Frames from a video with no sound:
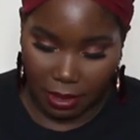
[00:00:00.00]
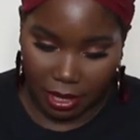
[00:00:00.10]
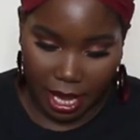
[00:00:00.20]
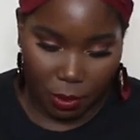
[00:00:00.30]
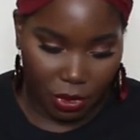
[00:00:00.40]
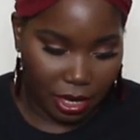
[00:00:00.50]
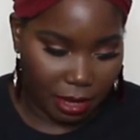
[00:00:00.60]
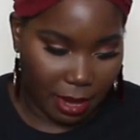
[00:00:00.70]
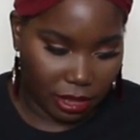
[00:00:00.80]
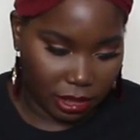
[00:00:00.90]
Okay, I'm worried
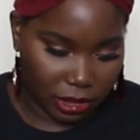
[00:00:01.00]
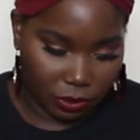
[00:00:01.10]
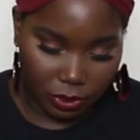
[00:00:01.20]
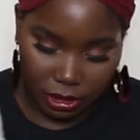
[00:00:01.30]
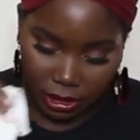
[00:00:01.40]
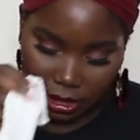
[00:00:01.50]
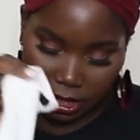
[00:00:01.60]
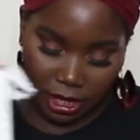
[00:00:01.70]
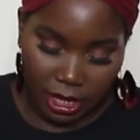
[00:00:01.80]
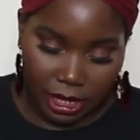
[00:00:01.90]
about this one
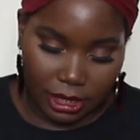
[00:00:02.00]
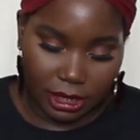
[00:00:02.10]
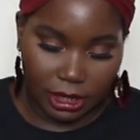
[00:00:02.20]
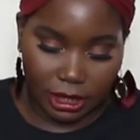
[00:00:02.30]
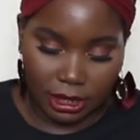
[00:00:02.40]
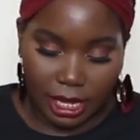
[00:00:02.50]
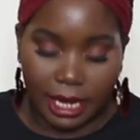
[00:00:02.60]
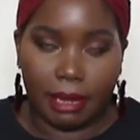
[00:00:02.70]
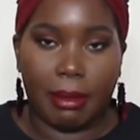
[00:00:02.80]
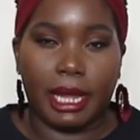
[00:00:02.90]
because this looks
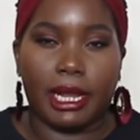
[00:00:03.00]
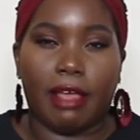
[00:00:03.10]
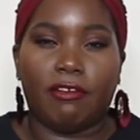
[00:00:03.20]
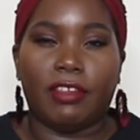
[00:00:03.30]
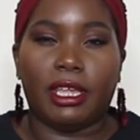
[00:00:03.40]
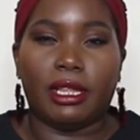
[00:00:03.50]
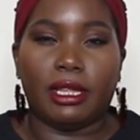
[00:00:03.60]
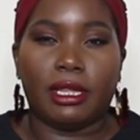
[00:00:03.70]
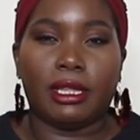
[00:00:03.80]
like it might not fit.